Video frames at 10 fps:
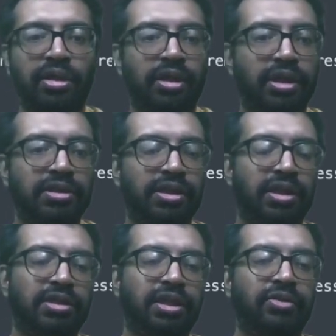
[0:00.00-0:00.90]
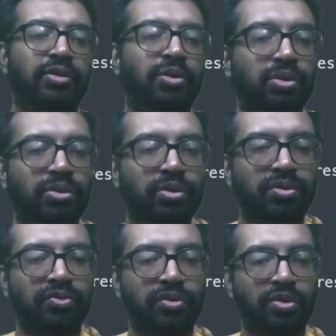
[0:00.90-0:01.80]
Next thing is I have to go through the
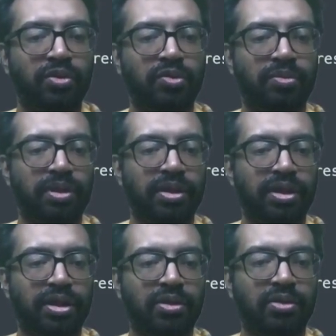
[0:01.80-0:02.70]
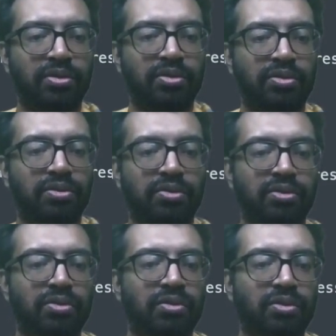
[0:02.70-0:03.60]
for loop. I
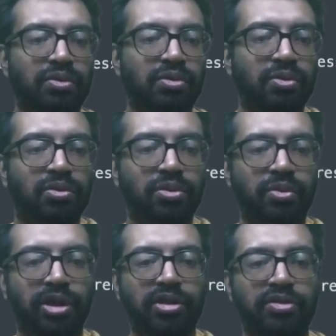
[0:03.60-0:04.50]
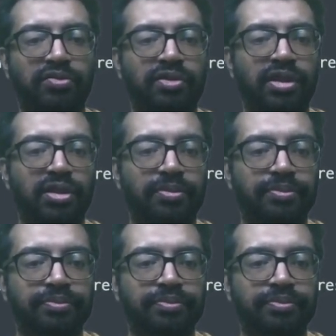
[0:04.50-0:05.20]
go through each of the